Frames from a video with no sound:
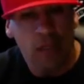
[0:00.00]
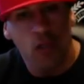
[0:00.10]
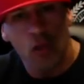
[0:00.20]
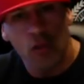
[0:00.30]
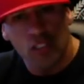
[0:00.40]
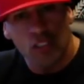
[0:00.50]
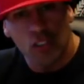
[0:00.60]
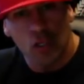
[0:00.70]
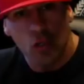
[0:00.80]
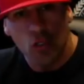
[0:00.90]
know there's a
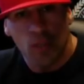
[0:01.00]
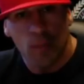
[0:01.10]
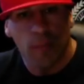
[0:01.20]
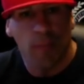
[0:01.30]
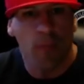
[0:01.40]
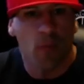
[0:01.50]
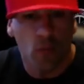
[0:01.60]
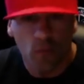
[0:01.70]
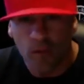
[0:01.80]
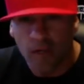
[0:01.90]
solution, but people are
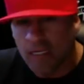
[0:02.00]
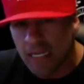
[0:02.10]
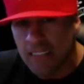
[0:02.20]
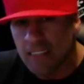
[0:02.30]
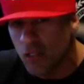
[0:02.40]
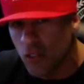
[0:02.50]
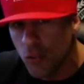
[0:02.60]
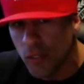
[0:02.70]
too fucking lazy to do it.